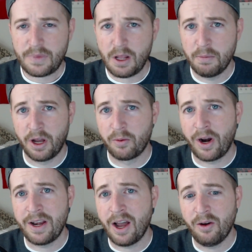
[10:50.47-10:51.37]
but
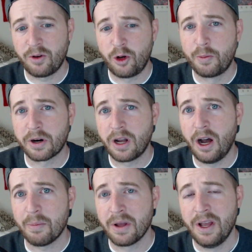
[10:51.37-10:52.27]
right now Cooper
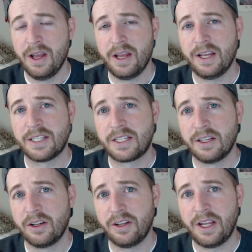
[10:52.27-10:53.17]
Kupp is
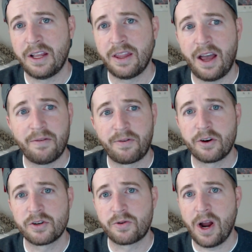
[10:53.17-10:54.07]
still in that
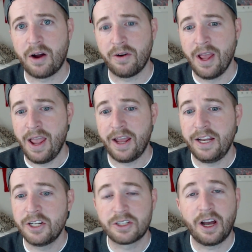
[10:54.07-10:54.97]
first round, and
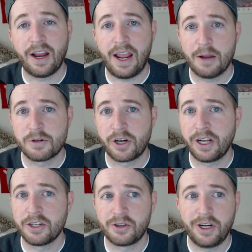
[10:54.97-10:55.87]
he just got a hamstring
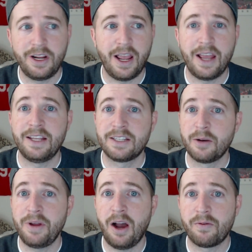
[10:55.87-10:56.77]
injury, and he's going
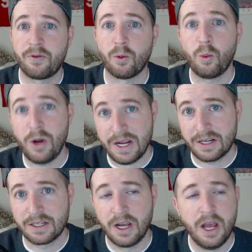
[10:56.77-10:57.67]
to be out for
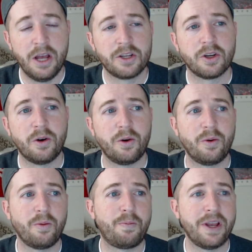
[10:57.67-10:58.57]
weeks.
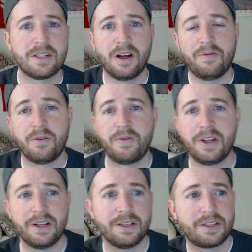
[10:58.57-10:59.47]
So based off of
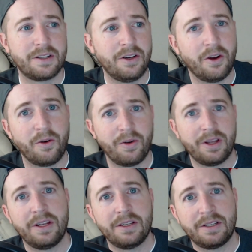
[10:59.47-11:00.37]
his
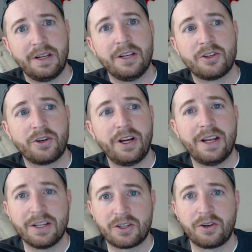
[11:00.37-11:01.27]
injury
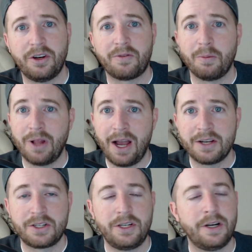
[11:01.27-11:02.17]
history from
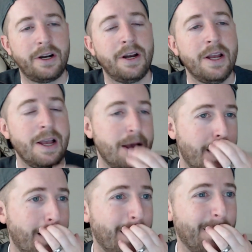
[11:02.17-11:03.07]
last year,
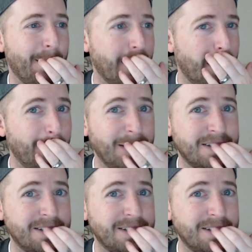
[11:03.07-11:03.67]
I'm not